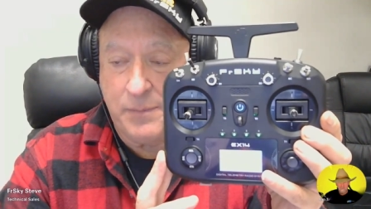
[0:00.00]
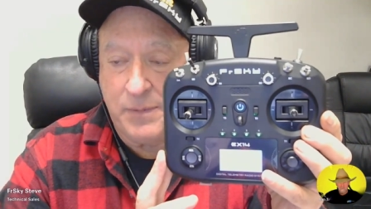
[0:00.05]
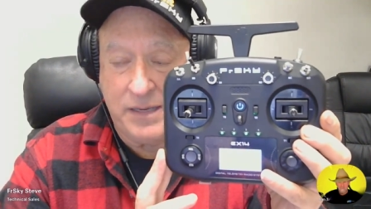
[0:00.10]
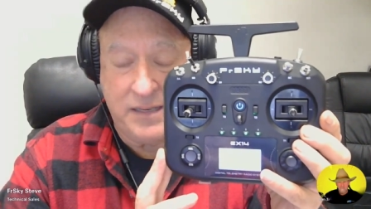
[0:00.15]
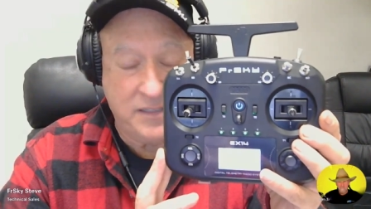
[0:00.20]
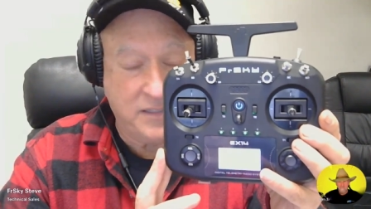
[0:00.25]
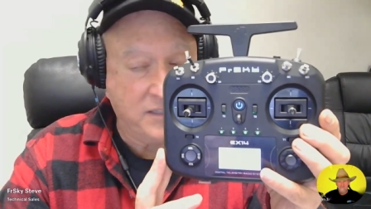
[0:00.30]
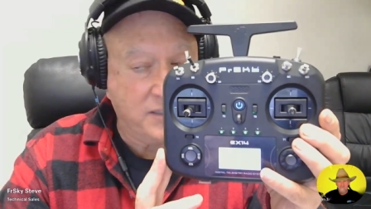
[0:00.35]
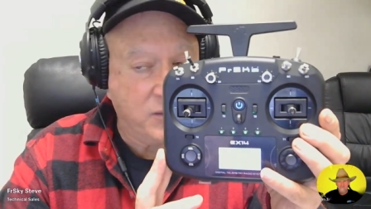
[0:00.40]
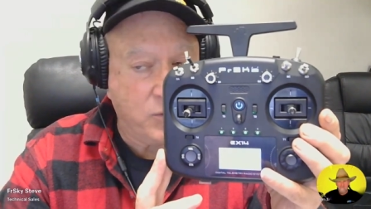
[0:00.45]
you
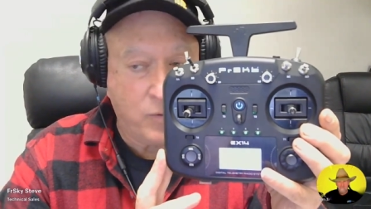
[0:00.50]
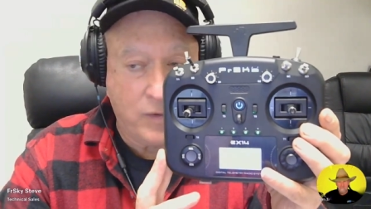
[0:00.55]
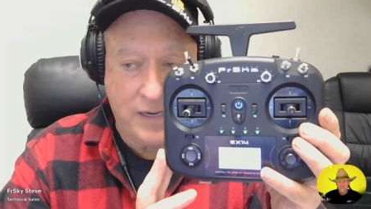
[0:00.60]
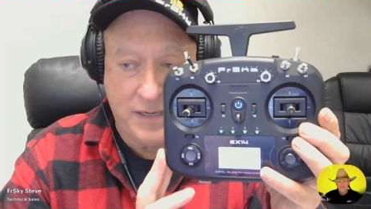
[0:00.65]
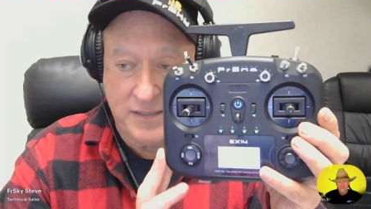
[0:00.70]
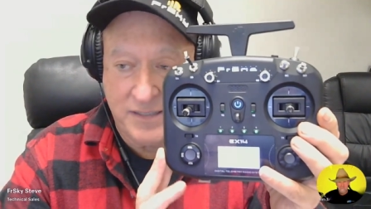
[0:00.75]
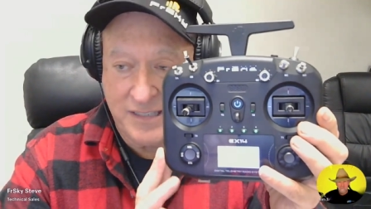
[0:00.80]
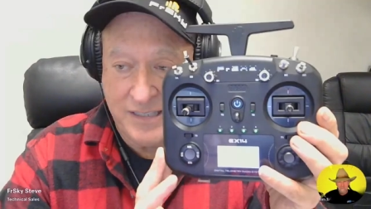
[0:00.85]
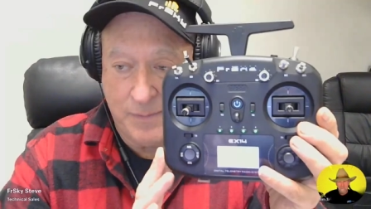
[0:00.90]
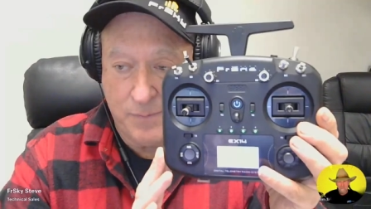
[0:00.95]
can create
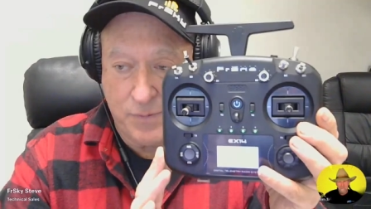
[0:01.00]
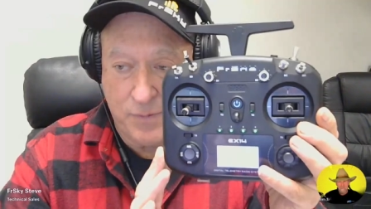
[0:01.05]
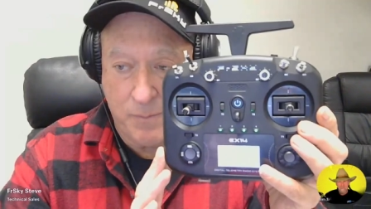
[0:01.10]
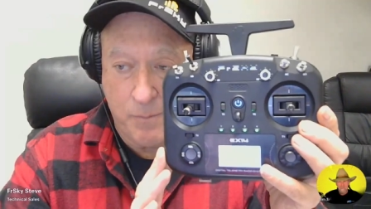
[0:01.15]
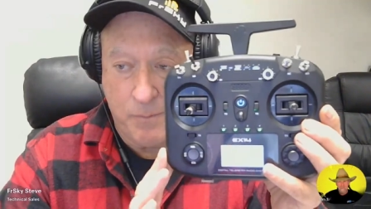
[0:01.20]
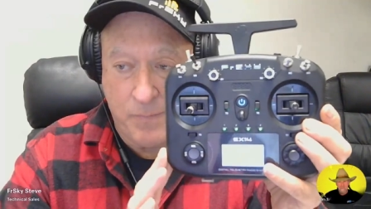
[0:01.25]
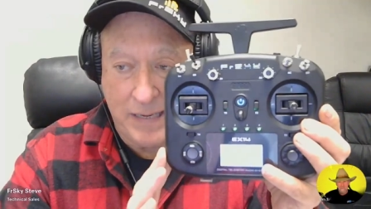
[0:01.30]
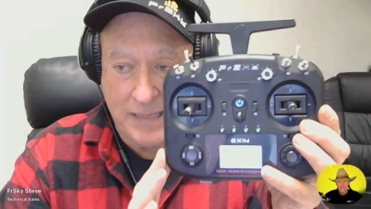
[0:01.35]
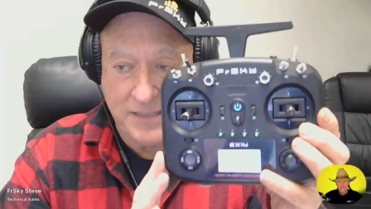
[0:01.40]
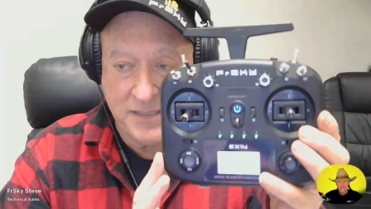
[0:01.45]
a simple
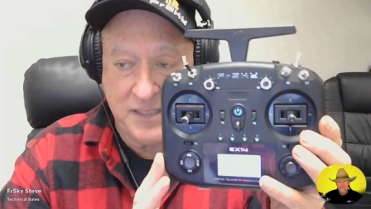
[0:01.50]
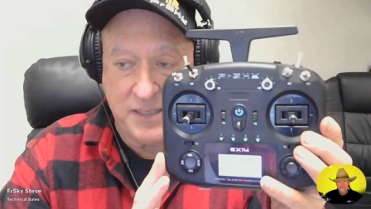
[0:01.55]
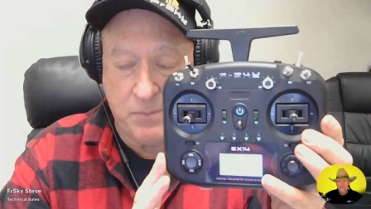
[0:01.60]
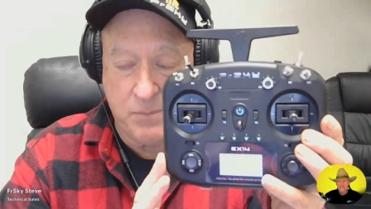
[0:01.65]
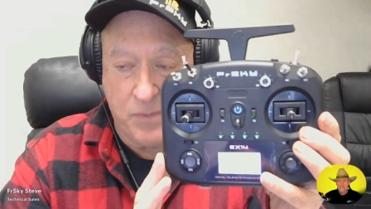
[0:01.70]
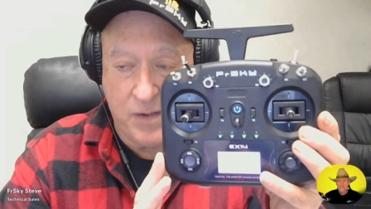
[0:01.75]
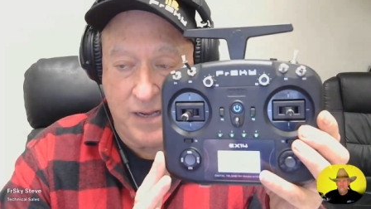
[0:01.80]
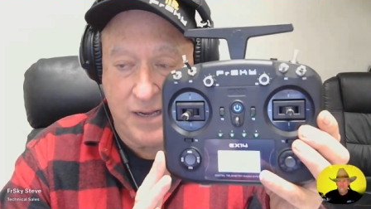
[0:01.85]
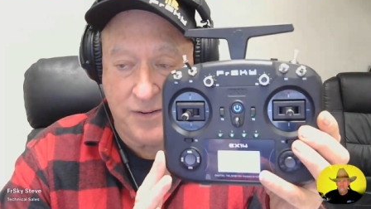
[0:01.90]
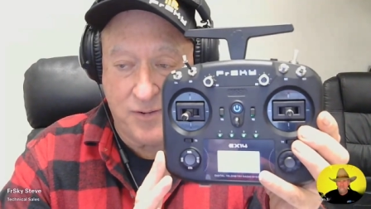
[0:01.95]
basic
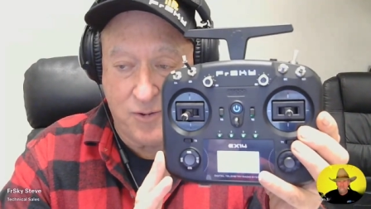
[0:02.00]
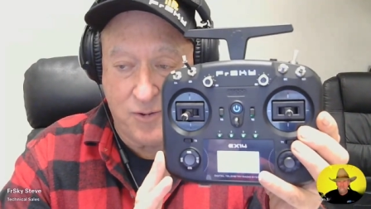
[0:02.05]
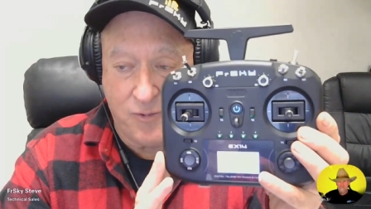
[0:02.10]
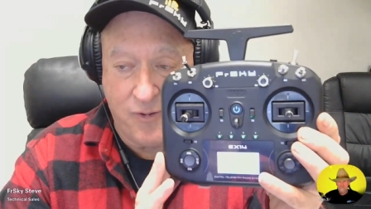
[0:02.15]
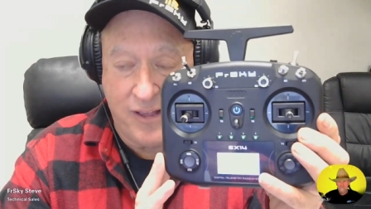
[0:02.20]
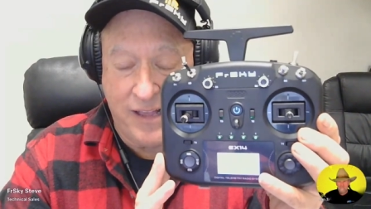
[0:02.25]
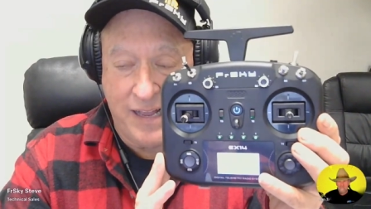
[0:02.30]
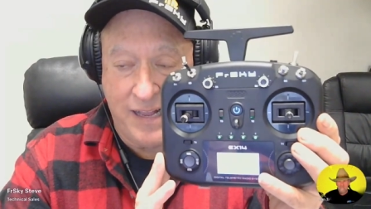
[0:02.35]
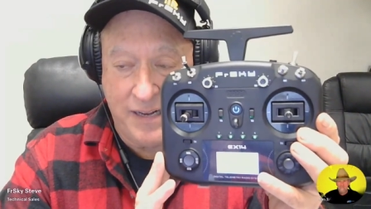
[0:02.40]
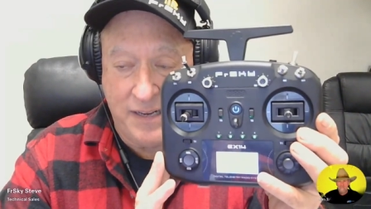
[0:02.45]
model
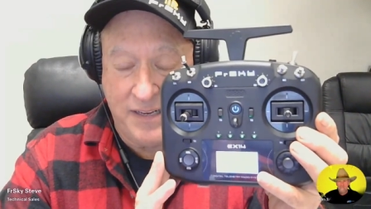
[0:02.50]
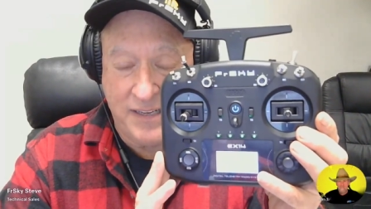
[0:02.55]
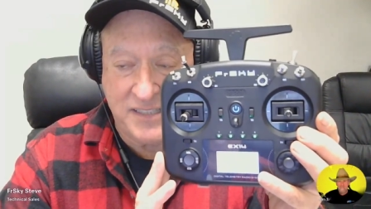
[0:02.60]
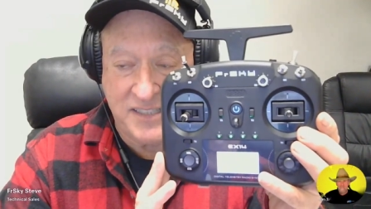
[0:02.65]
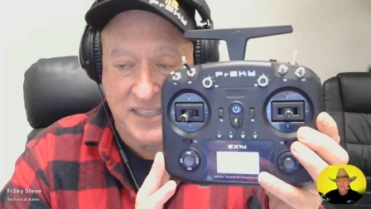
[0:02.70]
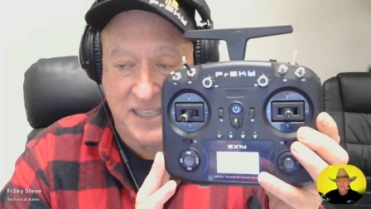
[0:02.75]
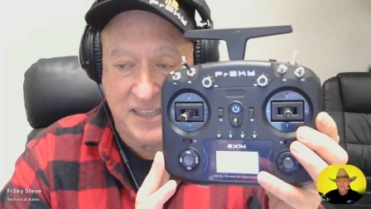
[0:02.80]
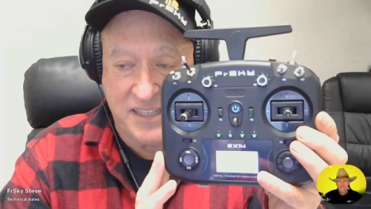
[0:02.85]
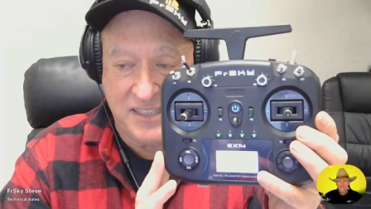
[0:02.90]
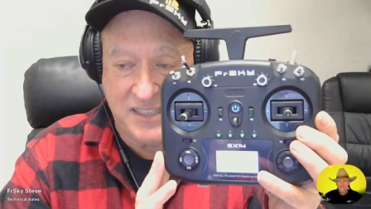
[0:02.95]
and you can
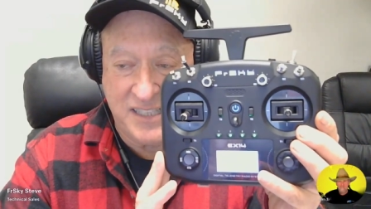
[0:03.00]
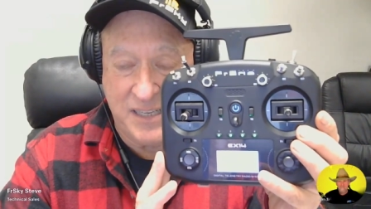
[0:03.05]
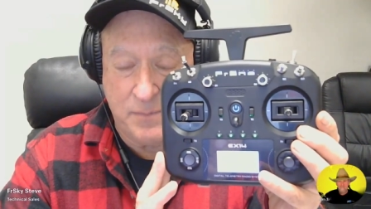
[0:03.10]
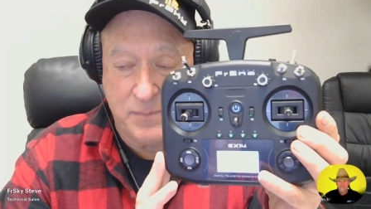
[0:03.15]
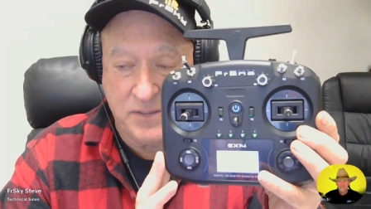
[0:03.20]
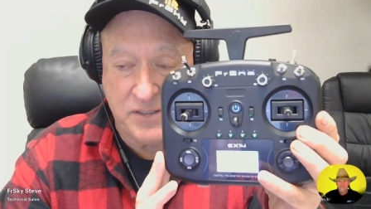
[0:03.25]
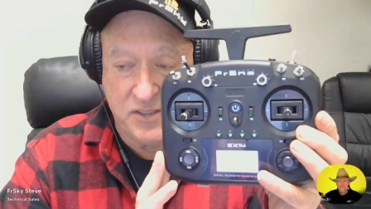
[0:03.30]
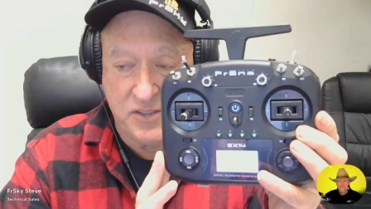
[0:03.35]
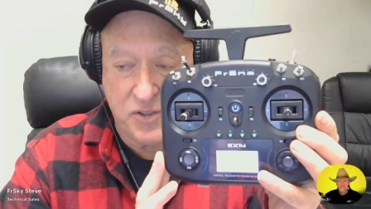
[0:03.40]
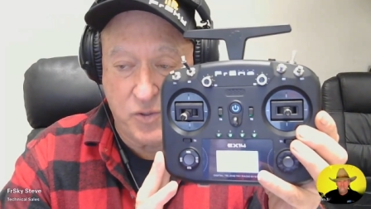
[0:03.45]
set this up
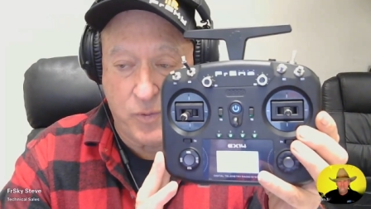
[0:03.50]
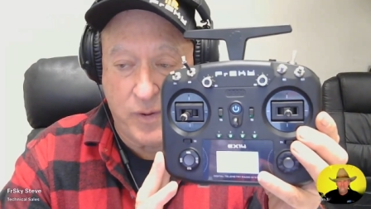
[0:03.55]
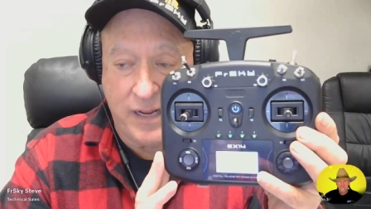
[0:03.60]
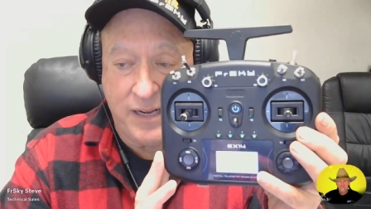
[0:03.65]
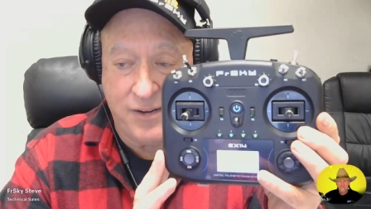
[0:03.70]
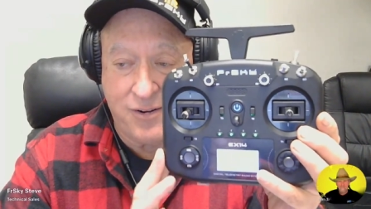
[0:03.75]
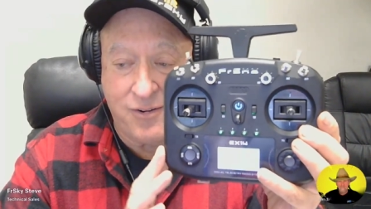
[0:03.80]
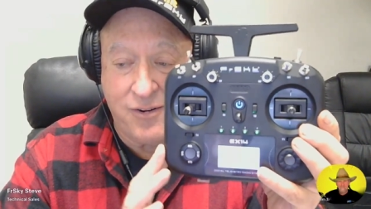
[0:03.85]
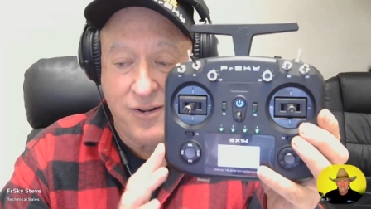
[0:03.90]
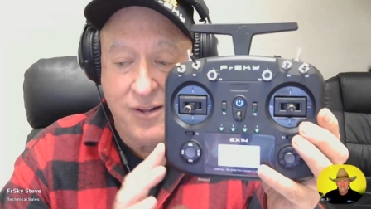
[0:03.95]
as a
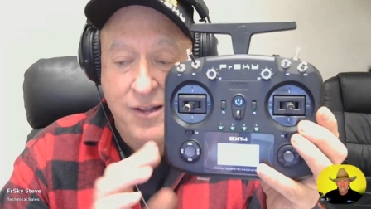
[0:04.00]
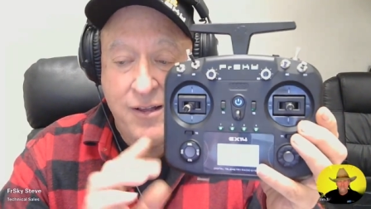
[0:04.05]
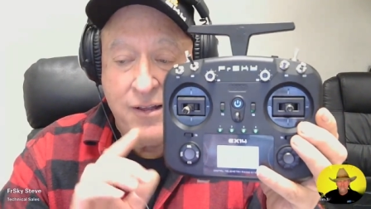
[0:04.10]
trainer.